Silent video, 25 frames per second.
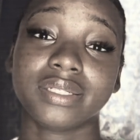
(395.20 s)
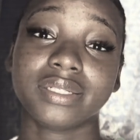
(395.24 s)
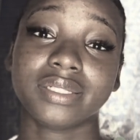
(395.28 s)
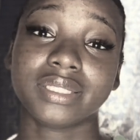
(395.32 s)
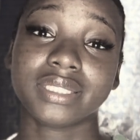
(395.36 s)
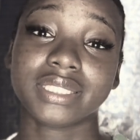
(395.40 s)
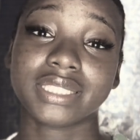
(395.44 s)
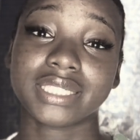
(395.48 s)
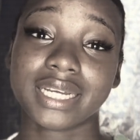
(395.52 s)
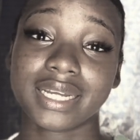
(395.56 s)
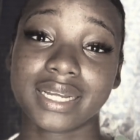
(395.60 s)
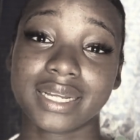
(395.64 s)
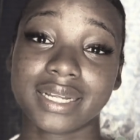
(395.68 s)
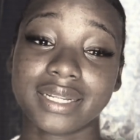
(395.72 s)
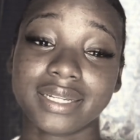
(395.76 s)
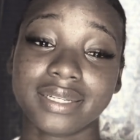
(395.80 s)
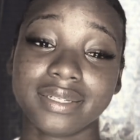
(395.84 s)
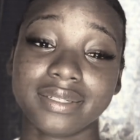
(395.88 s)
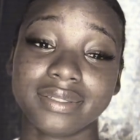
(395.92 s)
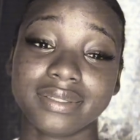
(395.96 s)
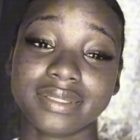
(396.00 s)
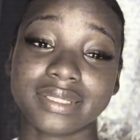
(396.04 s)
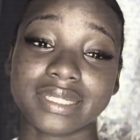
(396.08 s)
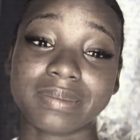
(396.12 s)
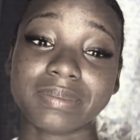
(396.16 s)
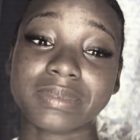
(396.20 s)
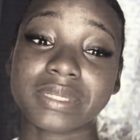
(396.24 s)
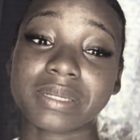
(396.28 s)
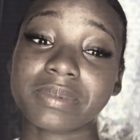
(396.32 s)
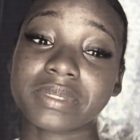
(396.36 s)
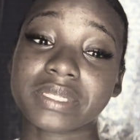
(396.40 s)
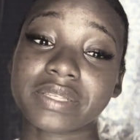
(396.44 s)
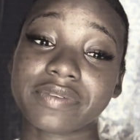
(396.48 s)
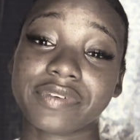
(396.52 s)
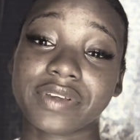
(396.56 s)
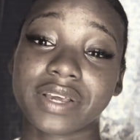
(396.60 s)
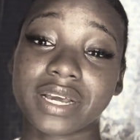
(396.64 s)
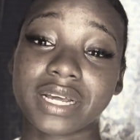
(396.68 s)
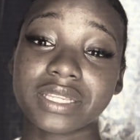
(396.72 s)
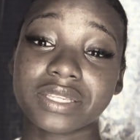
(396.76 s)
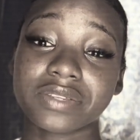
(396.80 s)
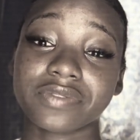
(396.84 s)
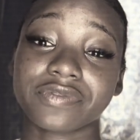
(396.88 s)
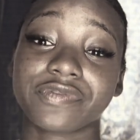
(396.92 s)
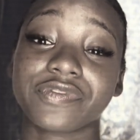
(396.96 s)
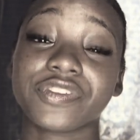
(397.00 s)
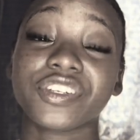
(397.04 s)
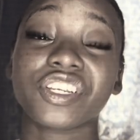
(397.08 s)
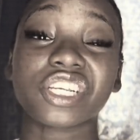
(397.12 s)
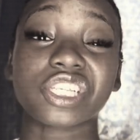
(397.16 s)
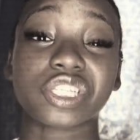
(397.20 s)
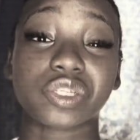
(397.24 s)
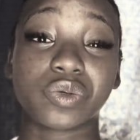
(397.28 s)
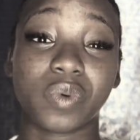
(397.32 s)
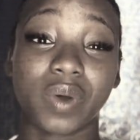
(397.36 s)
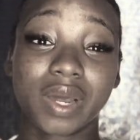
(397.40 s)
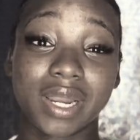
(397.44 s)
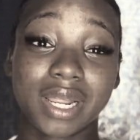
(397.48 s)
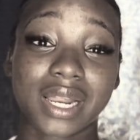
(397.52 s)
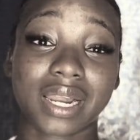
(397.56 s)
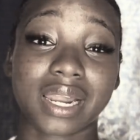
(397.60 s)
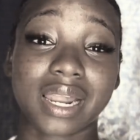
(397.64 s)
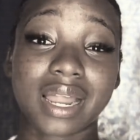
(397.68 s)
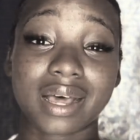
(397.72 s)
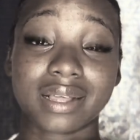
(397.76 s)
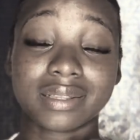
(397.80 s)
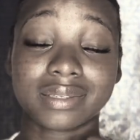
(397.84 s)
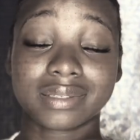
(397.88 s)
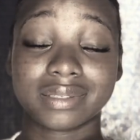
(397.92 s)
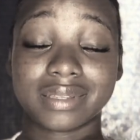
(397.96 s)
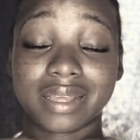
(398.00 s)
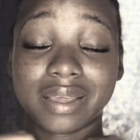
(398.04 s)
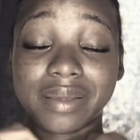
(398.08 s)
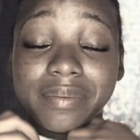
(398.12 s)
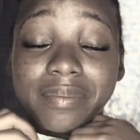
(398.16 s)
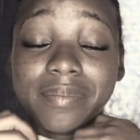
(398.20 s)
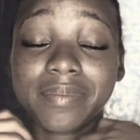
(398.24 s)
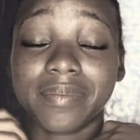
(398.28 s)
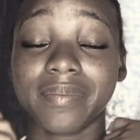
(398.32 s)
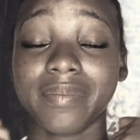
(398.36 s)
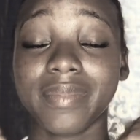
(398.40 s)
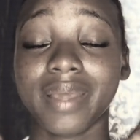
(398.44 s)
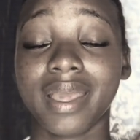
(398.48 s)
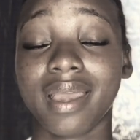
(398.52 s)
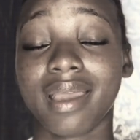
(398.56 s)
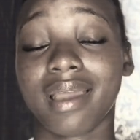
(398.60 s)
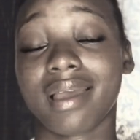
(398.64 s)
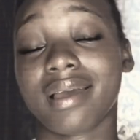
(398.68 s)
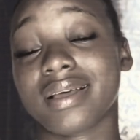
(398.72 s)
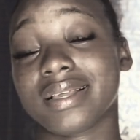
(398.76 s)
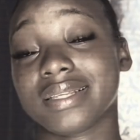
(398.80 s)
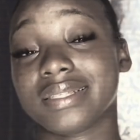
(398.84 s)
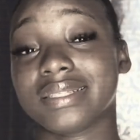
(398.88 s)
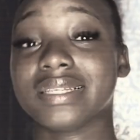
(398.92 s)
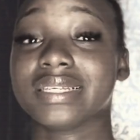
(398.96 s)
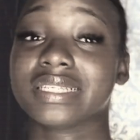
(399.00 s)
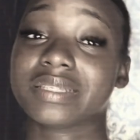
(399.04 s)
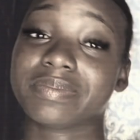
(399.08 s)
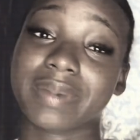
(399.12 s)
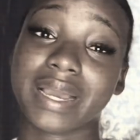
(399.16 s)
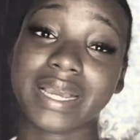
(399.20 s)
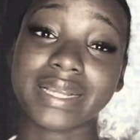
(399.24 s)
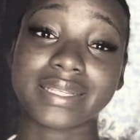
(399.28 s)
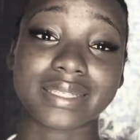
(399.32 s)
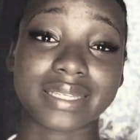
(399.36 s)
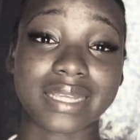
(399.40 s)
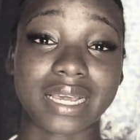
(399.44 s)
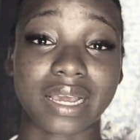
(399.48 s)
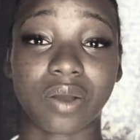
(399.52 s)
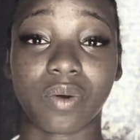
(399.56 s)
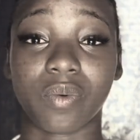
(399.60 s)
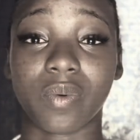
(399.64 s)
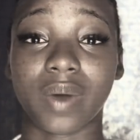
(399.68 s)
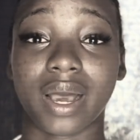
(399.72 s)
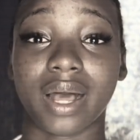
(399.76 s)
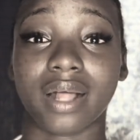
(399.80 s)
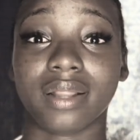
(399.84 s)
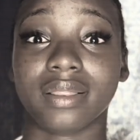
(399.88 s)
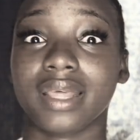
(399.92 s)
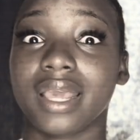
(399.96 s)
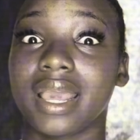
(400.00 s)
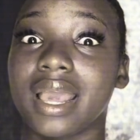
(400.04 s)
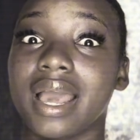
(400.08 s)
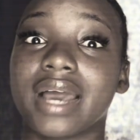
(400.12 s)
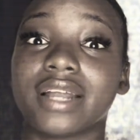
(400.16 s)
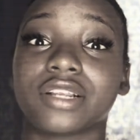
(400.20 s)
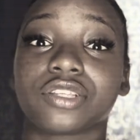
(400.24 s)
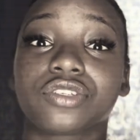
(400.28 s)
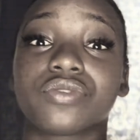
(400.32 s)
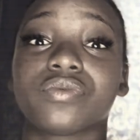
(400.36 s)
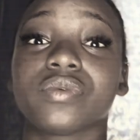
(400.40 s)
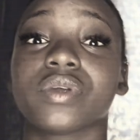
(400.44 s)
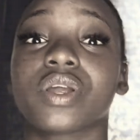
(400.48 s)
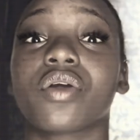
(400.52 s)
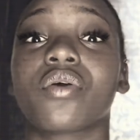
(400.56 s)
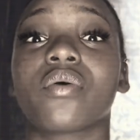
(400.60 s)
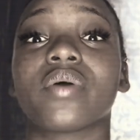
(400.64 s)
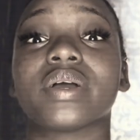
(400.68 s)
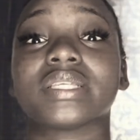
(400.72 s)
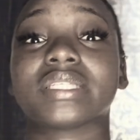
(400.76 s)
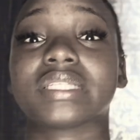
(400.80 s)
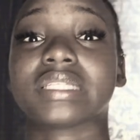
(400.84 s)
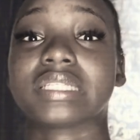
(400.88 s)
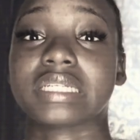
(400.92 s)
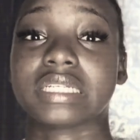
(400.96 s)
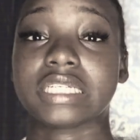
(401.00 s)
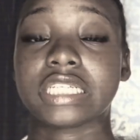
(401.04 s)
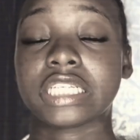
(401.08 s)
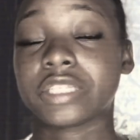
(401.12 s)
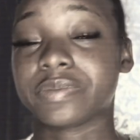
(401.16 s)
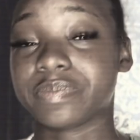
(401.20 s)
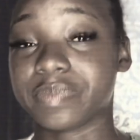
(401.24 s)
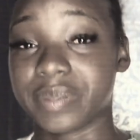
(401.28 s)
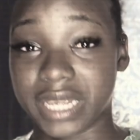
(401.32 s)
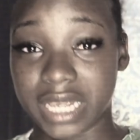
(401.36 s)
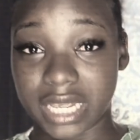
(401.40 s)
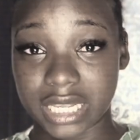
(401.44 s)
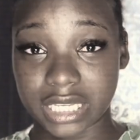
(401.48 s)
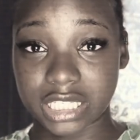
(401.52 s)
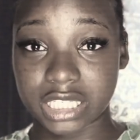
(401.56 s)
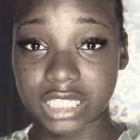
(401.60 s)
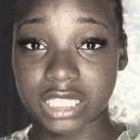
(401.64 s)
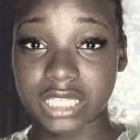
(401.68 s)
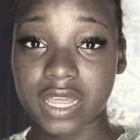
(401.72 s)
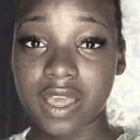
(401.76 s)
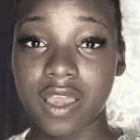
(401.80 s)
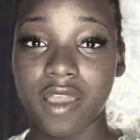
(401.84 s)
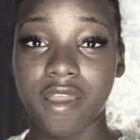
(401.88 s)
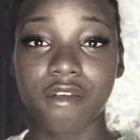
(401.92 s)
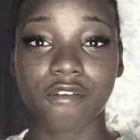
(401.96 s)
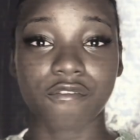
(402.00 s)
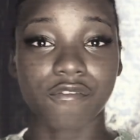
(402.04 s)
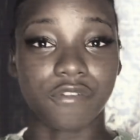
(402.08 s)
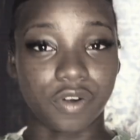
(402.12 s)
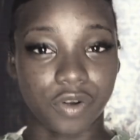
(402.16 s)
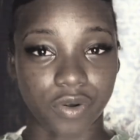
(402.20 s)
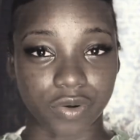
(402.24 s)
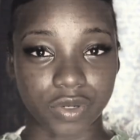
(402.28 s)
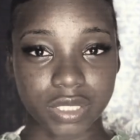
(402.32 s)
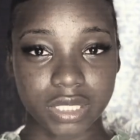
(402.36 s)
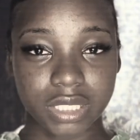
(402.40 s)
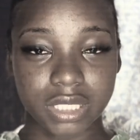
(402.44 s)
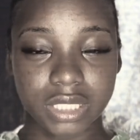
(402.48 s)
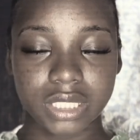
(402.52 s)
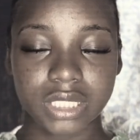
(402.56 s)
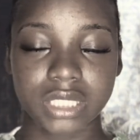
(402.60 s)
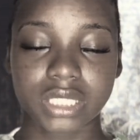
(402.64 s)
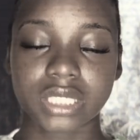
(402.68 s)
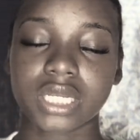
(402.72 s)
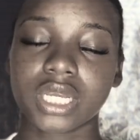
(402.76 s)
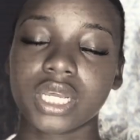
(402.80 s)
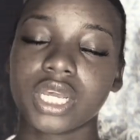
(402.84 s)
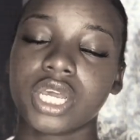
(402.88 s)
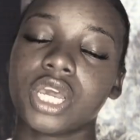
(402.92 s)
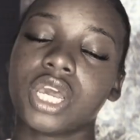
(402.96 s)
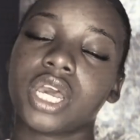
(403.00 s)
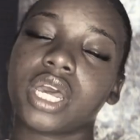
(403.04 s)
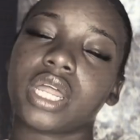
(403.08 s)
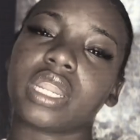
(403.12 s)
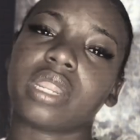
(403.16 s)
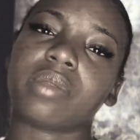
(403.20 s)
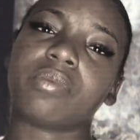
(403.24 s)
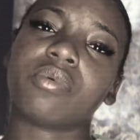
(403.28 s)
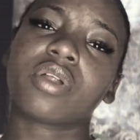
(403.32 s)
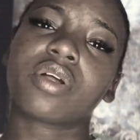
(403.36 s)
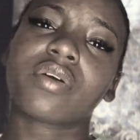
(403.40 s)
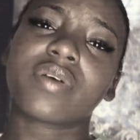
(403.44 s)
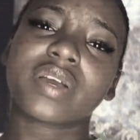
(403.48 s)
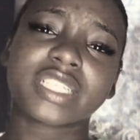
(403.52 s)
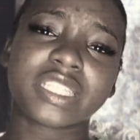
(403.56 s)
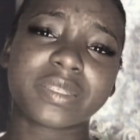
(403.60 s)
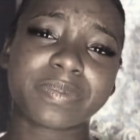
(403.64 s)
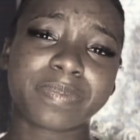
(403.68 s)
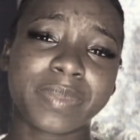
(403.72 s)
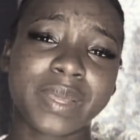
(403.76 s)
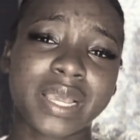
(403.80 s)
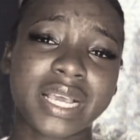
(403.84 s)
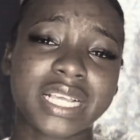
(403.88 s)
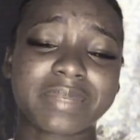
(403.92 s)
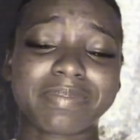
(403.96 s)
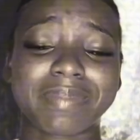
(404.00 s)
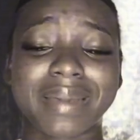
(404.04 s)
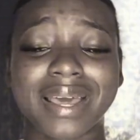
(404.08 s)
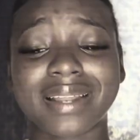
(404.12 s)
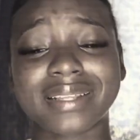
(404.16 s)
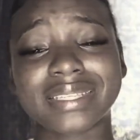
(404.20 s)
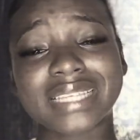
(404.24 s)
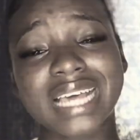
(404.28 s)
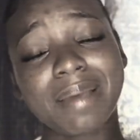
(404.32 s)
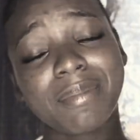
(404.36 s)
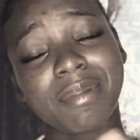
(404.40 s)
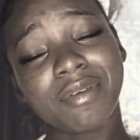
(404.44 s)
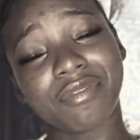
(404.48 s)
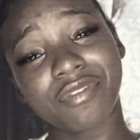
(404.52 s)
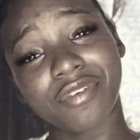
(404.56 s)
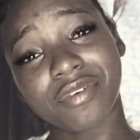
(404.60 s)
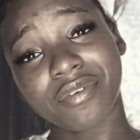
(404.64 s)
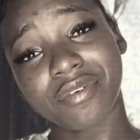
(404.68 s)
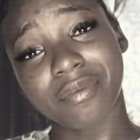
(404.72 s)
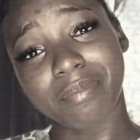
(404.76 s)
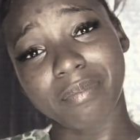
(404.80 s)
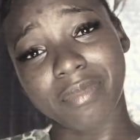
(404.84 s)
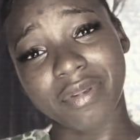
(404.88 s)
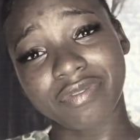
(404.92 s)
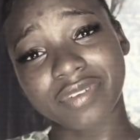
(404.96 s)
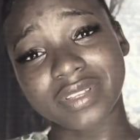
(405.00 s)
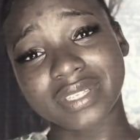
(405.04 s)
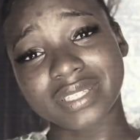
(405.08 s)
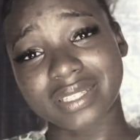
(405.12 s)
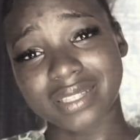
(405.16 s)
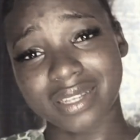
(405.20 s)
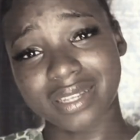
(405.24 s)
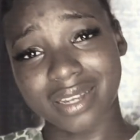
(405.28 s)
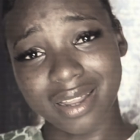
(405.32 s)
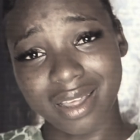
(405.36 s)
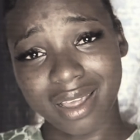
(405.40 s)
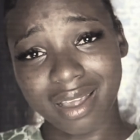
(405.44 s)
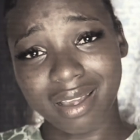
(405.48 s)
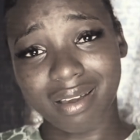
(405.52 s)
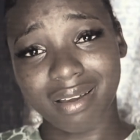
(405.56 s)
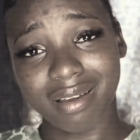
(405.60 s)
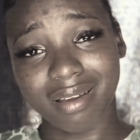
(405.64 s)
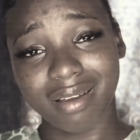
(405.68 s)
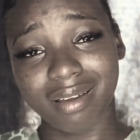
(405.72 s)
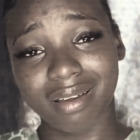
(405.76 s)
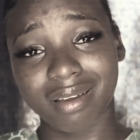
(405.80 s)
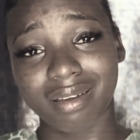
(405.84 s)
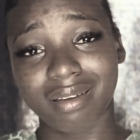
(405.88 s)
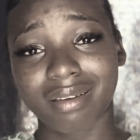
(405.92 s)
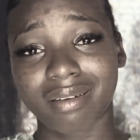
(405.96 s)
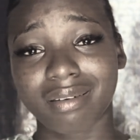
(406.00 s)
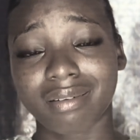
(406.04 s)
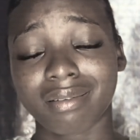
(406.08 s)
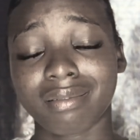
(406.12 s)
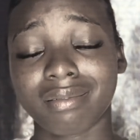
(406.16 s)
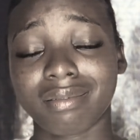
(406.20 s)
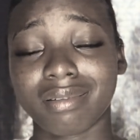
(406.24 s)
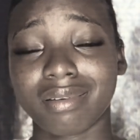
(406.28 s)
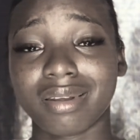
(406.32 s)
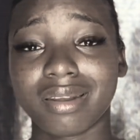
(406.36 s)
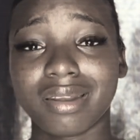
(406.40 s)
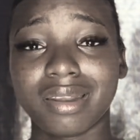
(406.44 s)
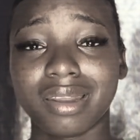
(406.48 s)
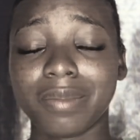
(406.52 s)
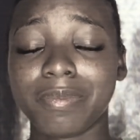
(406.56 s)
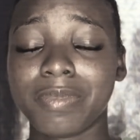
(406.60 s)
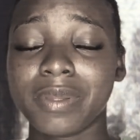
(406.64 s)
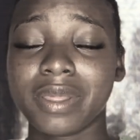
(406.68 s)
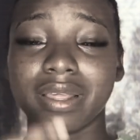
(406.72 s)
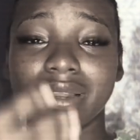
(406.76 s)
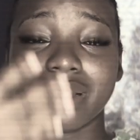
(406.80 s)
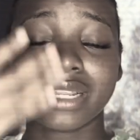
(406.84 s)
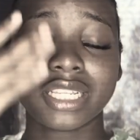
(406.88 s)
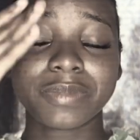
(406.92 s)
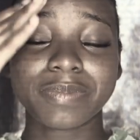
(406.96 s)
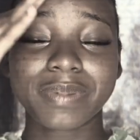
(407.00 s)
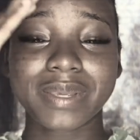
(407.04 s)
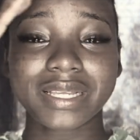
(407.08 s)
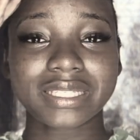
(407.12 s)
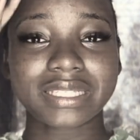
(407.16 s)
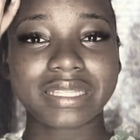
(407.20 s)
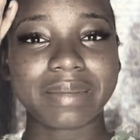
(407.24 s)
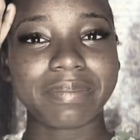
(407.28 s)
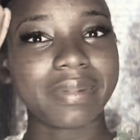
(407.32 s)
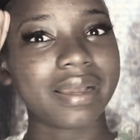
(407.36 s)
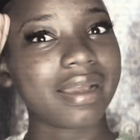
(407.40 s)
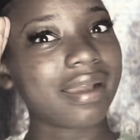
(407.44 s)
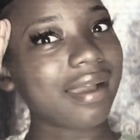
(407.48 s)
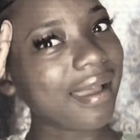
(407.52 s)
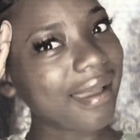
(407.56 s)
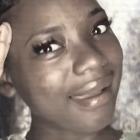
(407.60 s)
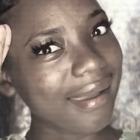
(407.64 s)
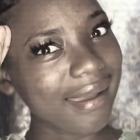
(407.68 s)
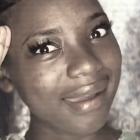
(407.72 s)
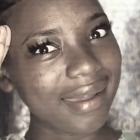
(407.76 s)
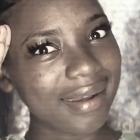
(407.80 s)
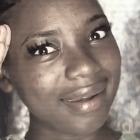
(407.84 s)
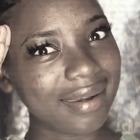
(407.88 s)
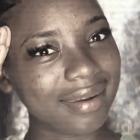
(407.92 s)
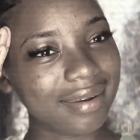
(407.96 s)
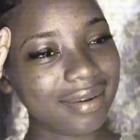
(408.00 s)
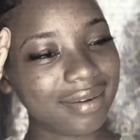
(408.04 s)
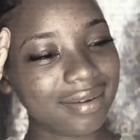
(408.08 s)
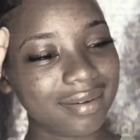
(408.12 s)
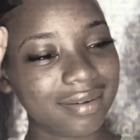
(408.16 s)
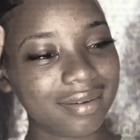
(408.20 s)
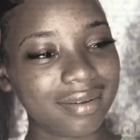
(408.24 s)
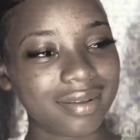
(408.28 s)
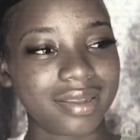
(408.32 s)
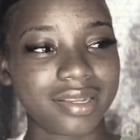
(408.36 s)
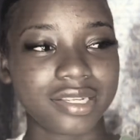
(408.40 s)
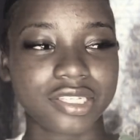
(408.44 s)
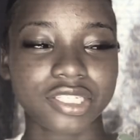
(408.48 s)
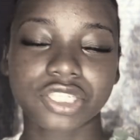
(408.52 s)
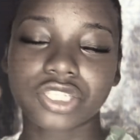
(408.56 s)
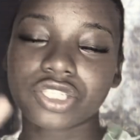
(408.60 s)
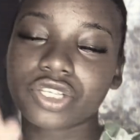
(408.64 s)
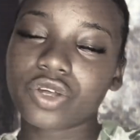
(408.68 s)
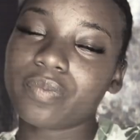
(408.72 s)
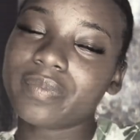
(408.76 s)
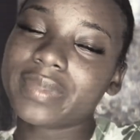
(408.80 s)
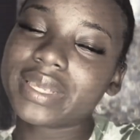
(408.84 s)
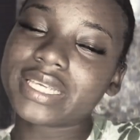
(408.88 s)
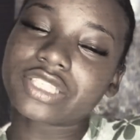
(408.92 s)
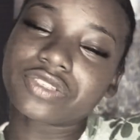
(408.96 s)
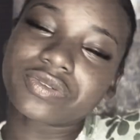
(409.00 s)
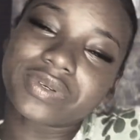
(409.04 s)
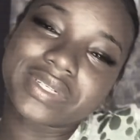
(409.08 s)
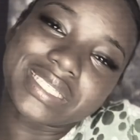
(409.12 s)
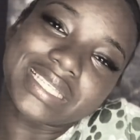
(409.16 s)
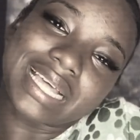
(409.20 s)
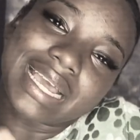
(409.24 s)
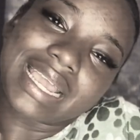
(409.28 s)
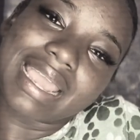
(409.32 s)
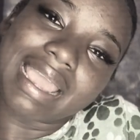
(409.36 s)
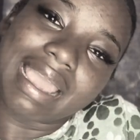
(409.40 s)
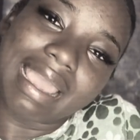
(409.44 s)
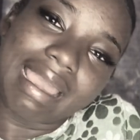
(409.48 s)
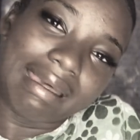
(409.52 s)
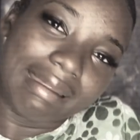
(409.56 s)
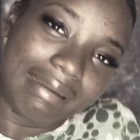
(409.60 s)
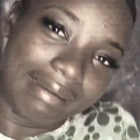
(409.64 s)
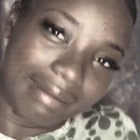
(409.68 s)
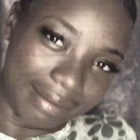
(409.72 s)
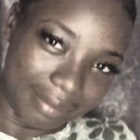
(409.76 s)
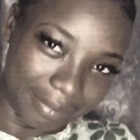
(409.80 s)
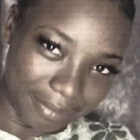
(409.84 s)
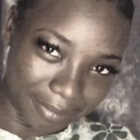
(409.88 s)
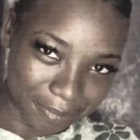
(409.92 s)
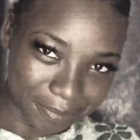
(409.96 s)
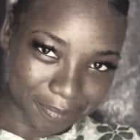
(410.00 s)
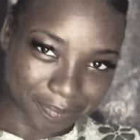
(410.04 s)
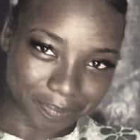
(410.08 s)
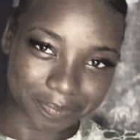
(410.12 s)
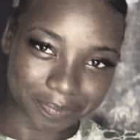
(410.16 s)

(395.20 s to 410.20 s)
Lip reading: Child, them tell myself I can't if you just go to class them, because this might take a while. They had to request space for us. Them request space by the time if you select the space them gone. So me stress again.